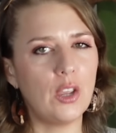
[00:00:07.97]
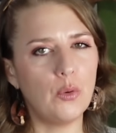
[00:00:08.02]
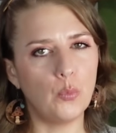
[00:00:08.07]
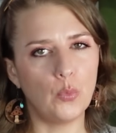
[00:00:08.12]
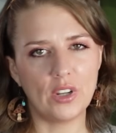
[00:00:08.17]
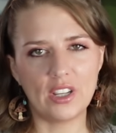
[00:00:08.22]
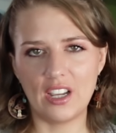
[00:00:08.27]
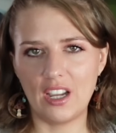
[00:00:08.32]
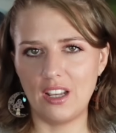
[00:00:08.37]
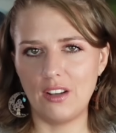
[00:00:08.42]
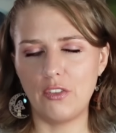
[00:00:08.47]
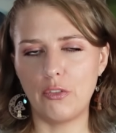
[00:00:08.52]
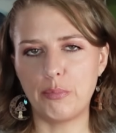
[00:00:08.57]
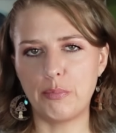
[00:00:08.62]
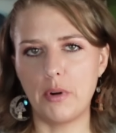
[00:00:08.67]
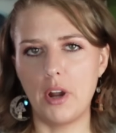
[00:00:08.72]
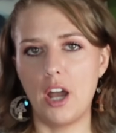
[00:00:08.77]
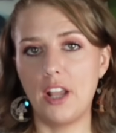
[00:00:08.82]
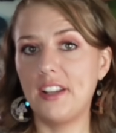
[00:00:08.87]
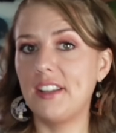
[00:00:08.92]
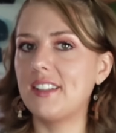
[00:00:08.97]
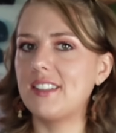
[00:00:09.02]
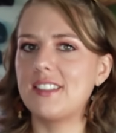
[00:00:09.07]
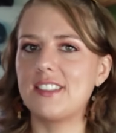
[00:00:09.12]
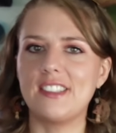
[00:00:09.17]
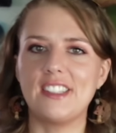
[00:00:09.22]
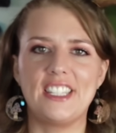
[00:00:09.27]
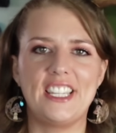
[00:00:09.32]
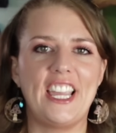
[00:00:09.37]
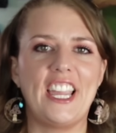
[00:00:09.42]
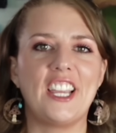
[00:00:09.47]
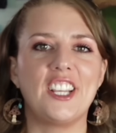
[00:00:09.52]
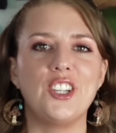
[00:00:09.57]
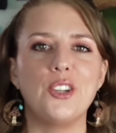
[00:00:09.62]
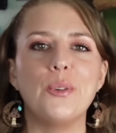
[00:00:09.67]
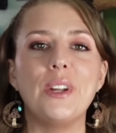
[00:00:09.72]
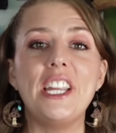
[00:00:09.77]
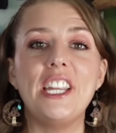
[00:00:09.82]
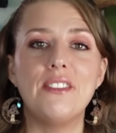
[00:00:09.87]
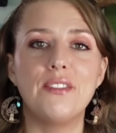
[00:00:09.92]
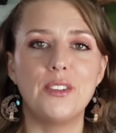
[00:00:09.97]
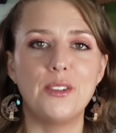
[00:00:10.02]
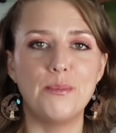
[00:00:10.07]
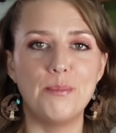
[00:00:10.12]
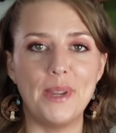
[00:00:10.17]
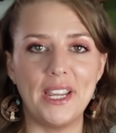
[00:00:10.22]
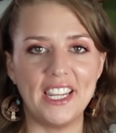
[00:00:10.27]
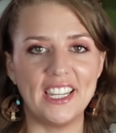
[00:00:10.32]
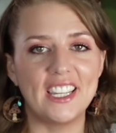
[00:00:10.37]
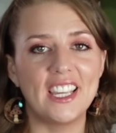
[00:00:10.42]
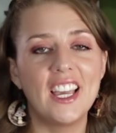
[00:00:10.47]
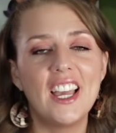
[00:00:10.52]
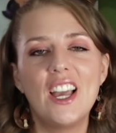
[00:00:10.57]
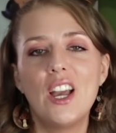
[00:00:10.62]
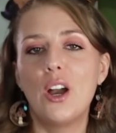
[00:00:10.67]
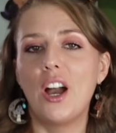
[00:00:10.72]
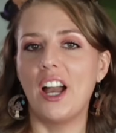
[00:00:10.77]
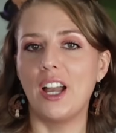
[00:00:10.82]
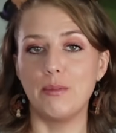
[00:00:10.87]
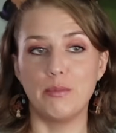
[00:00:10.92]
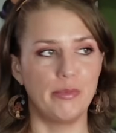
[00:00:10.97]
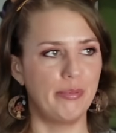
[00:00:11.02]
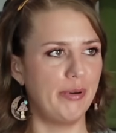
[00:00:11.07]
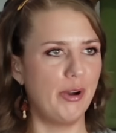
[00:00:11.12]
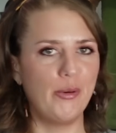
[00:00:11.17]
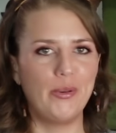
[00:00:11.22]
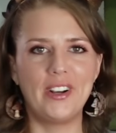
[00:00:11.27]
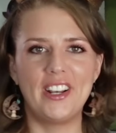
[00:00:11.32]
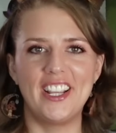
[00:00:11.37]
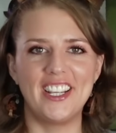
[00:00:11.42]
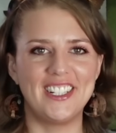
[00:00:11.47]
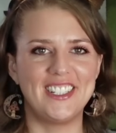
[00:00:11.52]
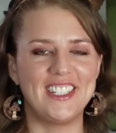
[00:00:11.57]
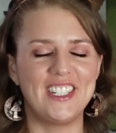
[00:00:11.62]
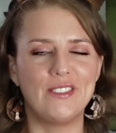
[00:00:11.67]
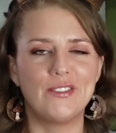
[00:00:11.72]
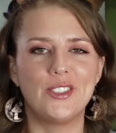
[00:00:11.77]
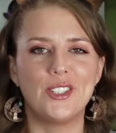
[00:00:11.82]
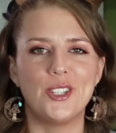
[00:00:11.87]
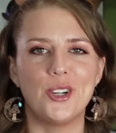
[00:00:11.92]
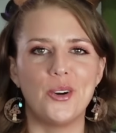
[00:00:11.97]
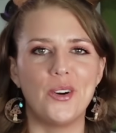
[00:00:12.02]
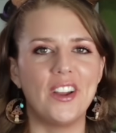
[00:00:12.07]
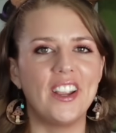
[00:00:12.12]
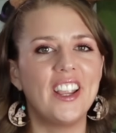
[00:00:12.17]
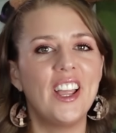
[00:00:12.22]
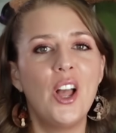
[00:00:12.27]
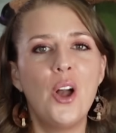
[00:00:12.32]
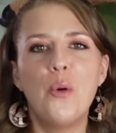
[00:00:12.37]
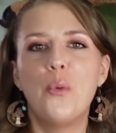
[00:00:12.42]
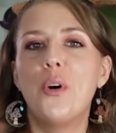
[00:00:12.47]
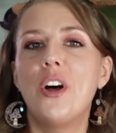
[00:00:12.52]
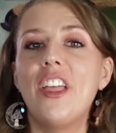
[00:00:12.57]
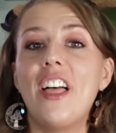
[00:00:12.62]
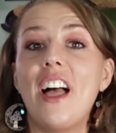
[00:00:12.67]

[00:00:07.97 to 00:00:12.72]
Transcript: and what kind of products can you even make? I'm a poet and I didn't even know it. Well,